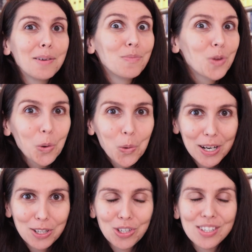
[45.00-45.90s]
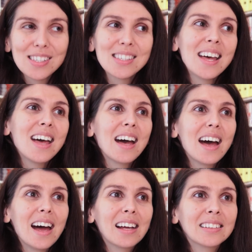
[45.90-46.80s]
No questions.
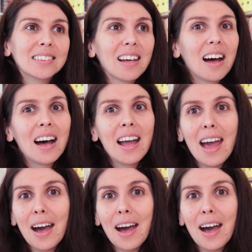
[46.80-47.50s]
And I